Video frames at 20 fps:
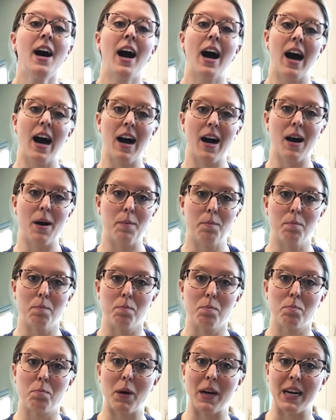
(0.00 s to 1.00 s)

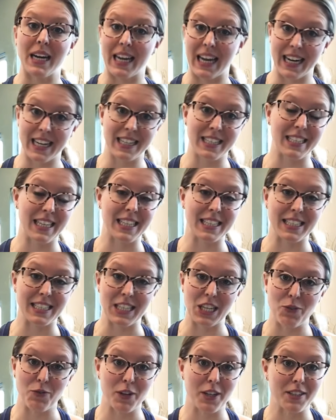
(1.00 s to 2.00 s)
But again, it doesn't
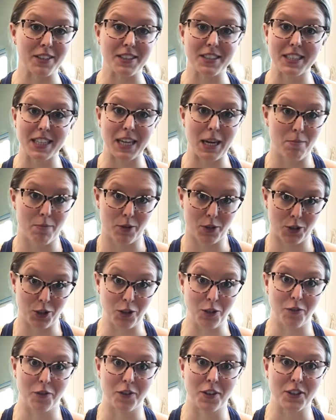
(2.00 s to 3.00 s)
even skim the
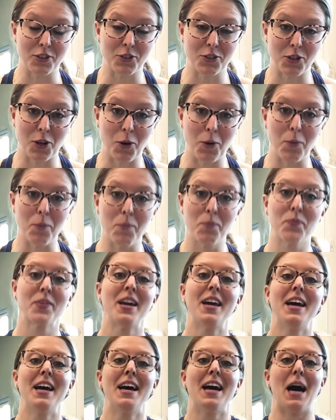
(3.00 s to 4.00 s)
surface. So
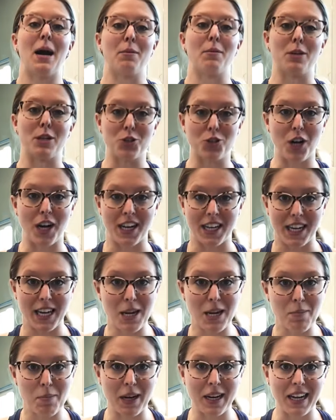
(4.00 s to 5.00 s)
I'm going to try to
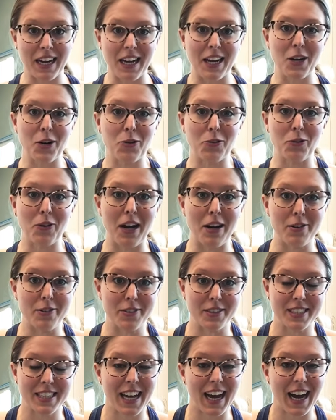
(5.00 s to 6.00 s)
keep it in and
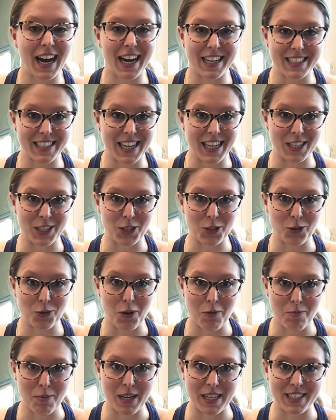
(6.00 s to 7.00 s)
around 10 to
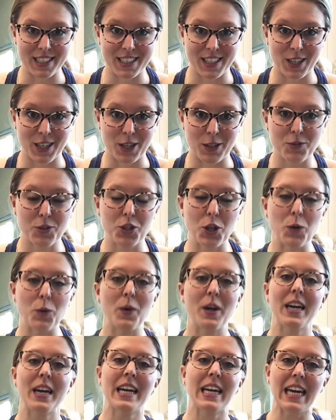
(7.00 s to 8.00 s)
12 minutes here. So
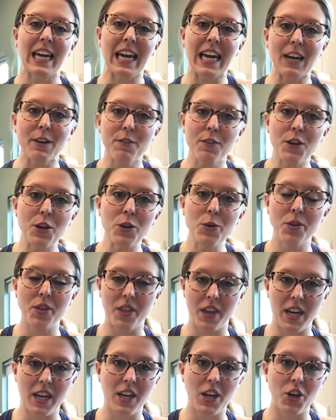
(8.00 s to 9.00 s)
if you
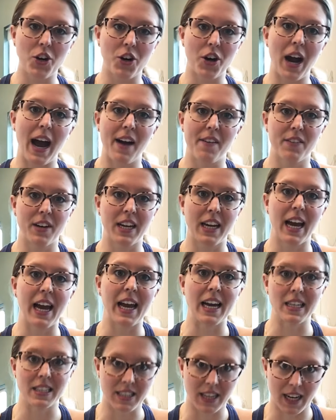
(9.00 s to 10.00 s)
think you're having
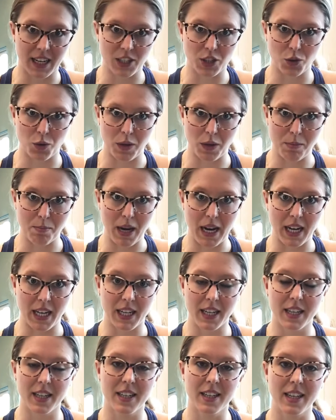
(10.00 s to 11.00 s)
SI joint pain,
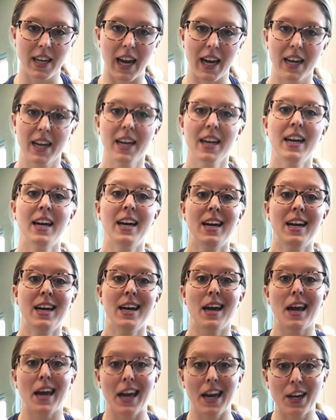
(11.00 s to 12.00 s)
okay,
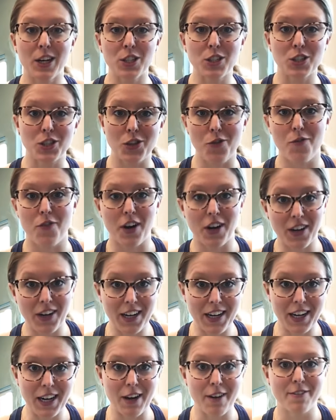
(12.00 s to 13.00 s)
here's the
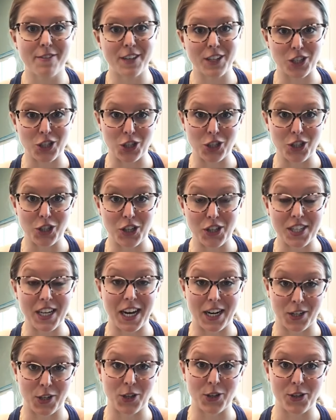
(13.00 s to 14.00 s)
very official
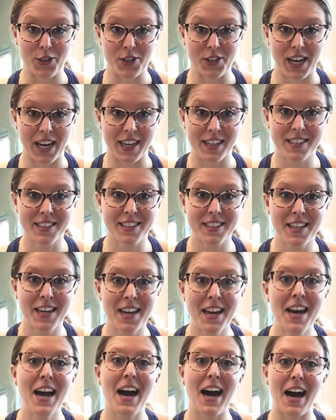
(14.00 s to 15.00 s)
technical test
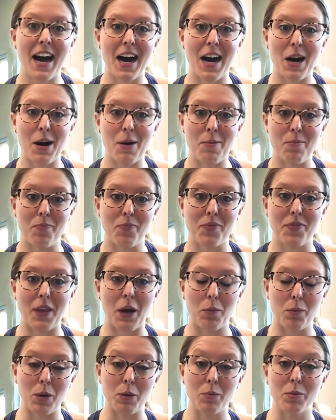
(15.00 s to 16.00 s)

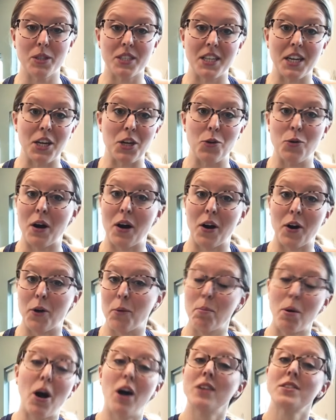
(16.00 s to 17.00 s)
that we would say you are
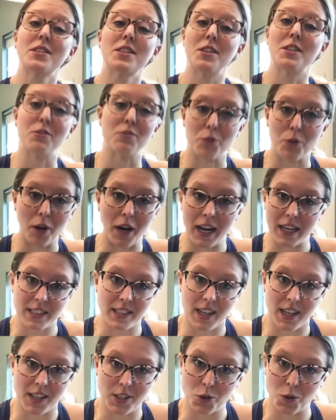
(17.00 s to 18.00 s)
positive for
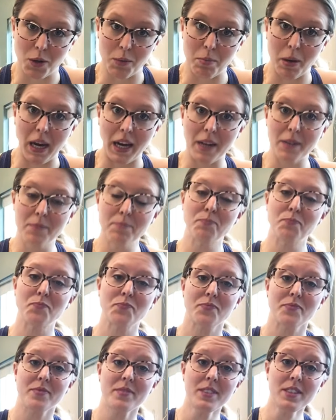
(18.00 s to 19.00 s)
SI joint pain.
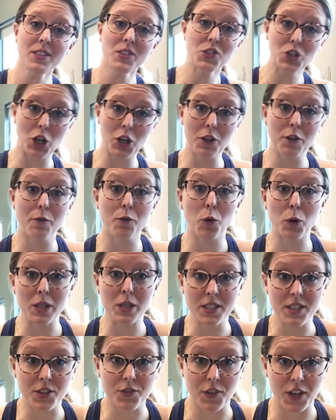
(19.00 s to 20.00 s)
It's called the
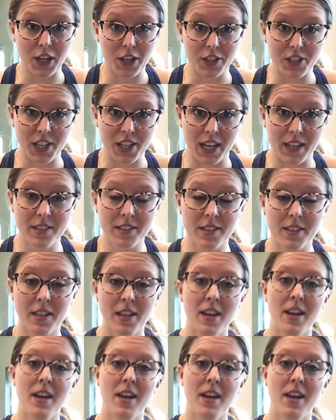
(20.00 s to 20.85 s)
Hortons finger test.